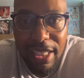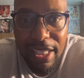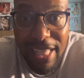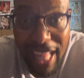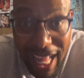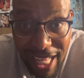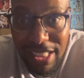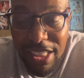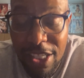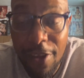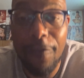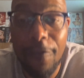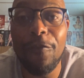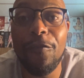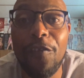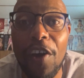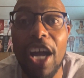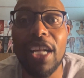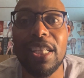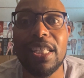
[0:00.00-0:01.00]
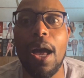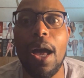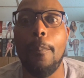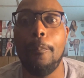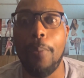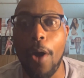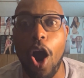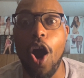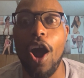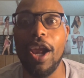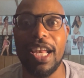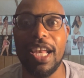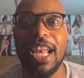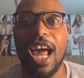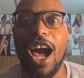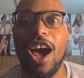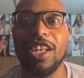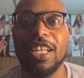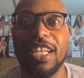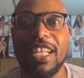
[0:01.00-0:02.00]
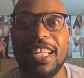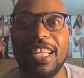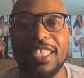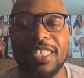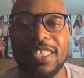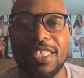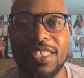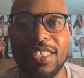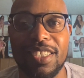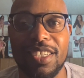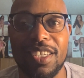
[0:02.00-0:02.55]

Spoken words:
That's the fucked up part in all of this.